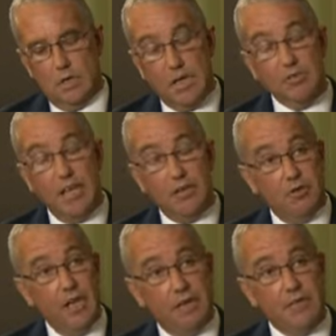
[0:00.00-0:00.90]
sounds like you'd
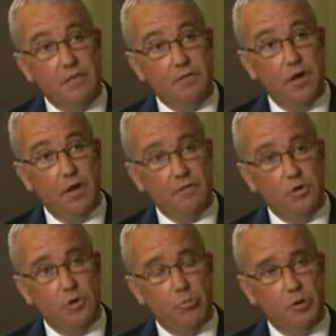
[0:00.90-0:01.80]
like to see far
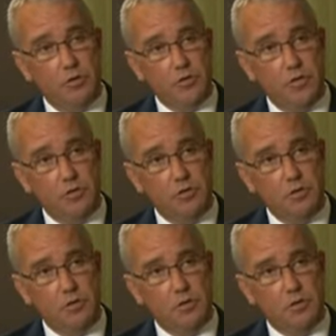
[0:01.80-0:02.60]
fewer prosecutions.